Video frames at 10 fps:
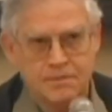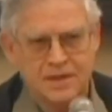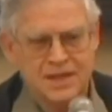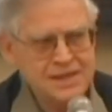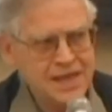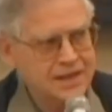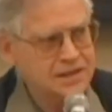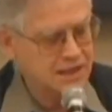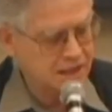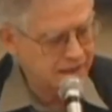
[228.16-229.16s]
This has a
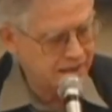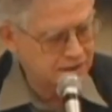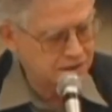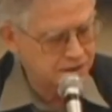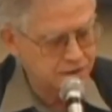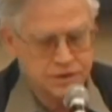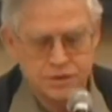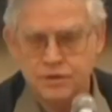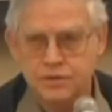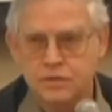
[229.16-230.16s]
connection
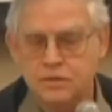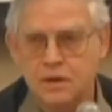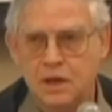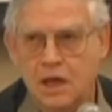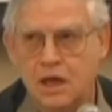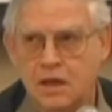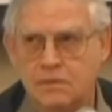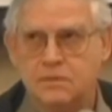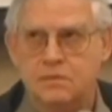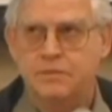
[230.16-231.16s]
to
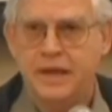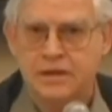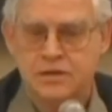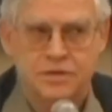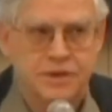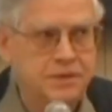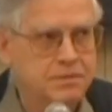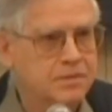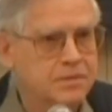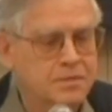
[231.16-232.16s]

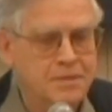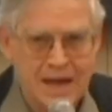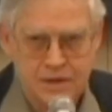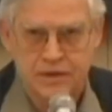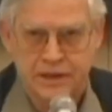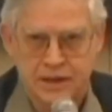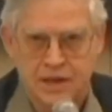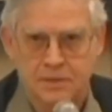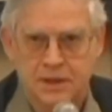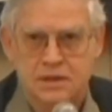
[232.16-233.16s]
mainstream
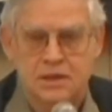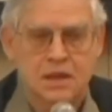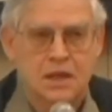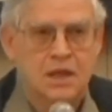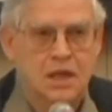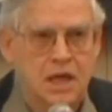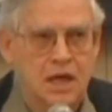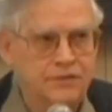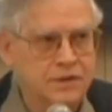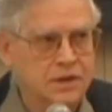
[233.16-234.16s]
macroeconomics
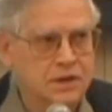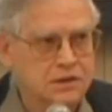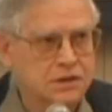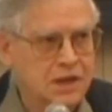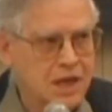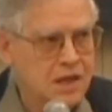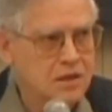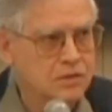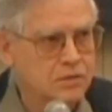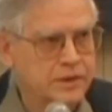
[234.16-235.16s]
of the
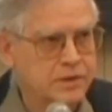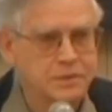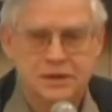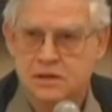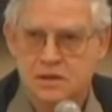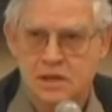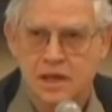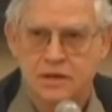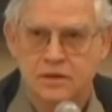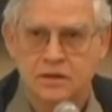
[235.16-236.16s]
Chicago real business
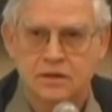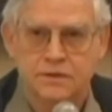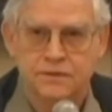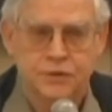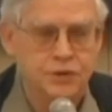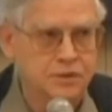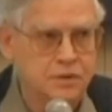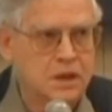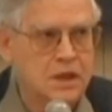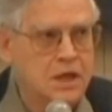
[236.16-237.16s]
cycle view,
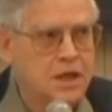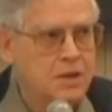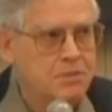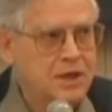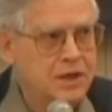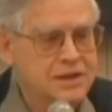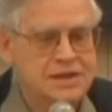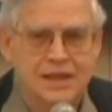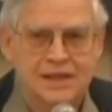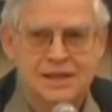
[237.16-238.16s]
because
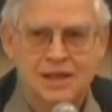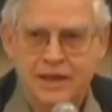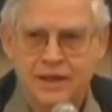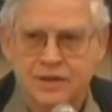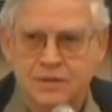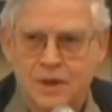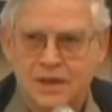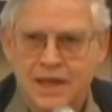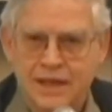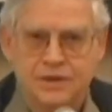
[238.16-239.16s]
it's clear that what
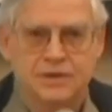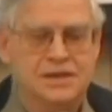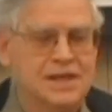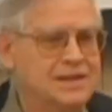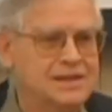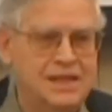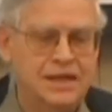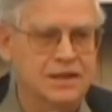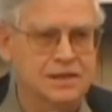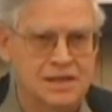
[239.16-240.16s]
they do is they see
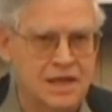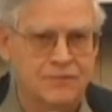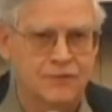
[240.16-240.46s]
the same